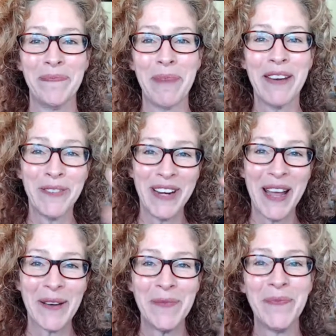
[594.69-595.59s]
Bye for
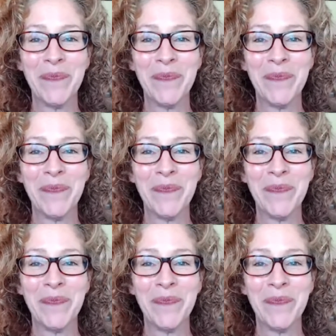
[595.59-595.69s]
now.